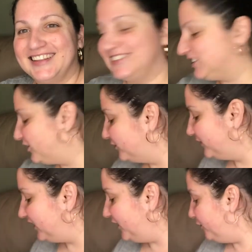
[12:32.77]
So
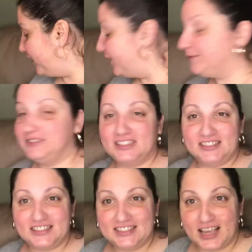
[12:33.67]
anyway, just
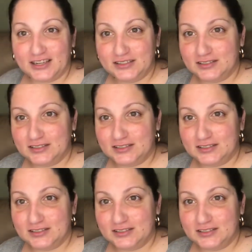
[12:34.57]
to tell you